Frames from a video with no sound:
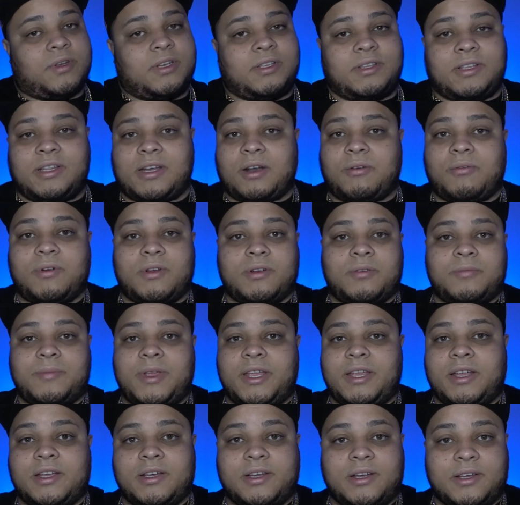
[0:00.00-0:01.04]
one, and then I wanna
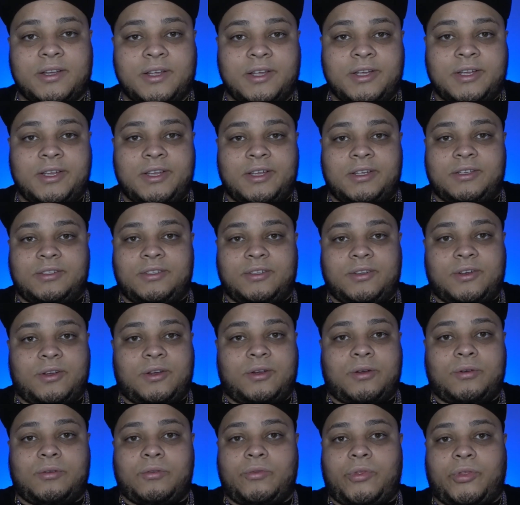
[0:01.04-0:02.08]
make a, you
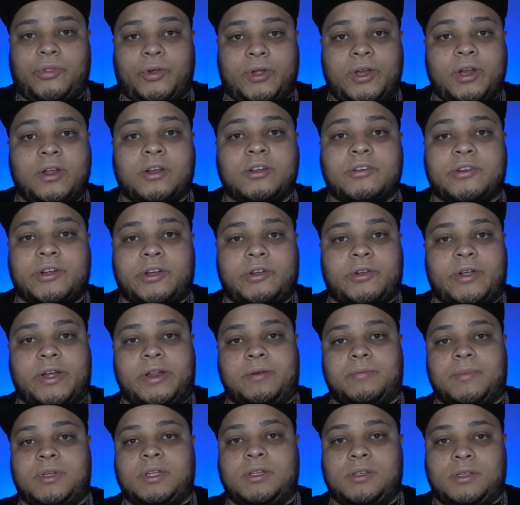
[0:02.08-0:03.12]
know, 300
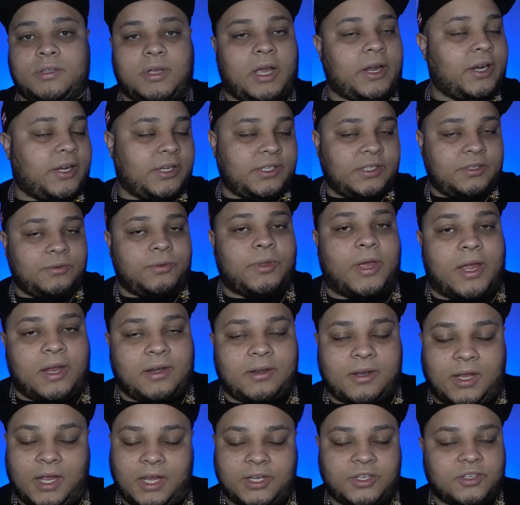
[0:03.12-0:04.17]
gram. I can do that.
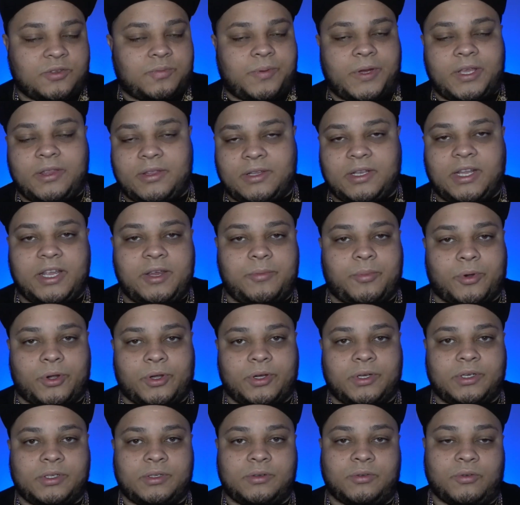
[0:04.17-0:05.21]
I just pay the labor.
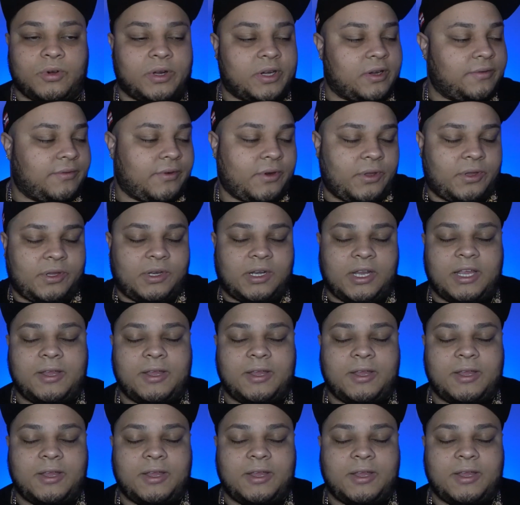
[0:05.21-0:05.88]
Whatever the